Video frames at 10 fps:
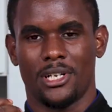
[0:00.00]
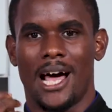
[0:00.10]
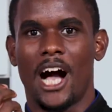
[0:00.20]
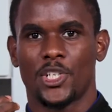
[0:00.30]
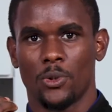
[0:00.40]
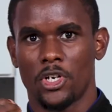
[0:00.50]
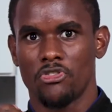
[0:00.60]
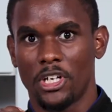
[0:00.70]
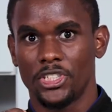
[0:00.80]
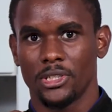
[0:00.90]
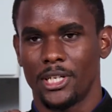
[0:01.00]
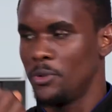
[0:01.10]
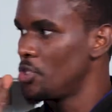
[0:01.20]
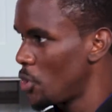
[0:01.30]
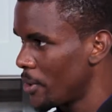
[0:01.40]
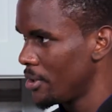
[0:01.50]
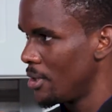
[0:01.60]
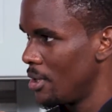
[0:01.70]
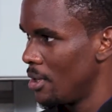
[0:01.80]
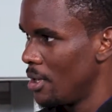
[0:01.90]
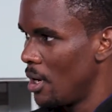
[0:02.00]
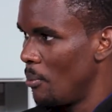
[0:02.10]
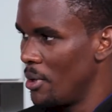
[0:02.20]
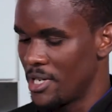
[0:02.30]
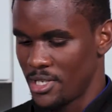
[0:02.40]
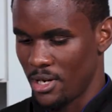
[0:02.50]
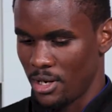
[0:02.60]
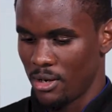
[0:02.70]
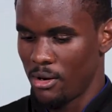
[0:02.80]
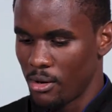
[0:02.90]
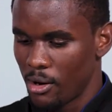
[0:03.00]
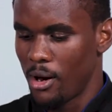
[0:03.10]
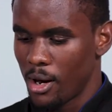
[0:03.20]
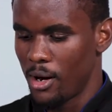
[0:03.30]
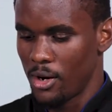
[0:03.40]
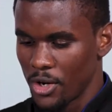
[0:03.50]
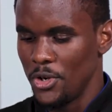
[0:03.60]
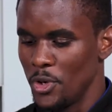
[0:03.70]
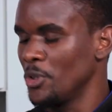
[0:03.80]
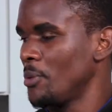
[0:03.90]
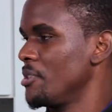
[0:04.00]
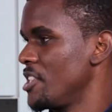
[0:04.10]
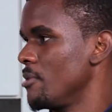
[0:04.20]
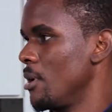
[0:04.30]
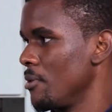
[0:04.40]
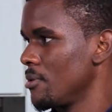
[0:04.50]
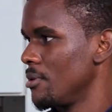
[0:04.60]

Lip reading: an actual crunch like you chew it, but it's you know something's in your mouth.